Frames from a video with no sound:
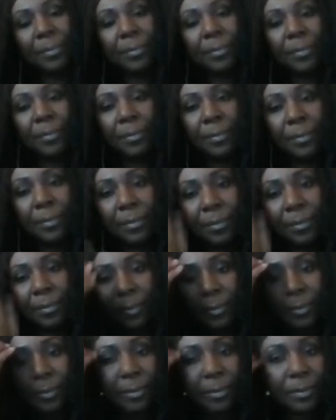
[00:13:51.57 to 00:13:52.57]

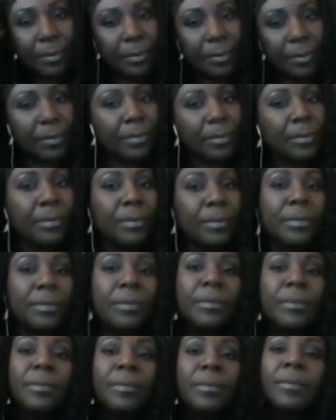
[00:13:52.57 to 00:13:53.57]

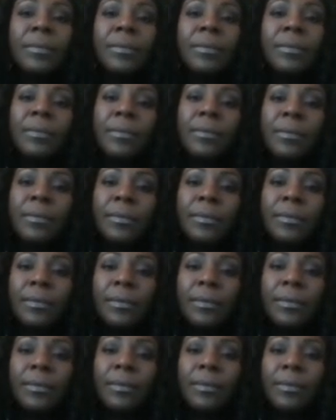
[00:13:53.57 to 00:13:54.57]

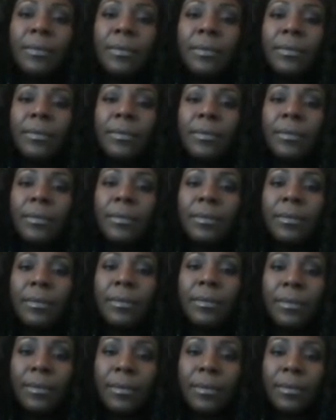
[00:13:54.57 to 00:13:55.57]

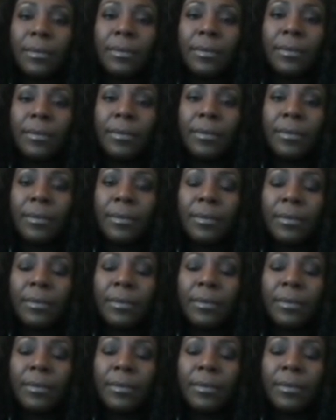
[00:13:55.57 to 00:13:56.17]
(not speaking)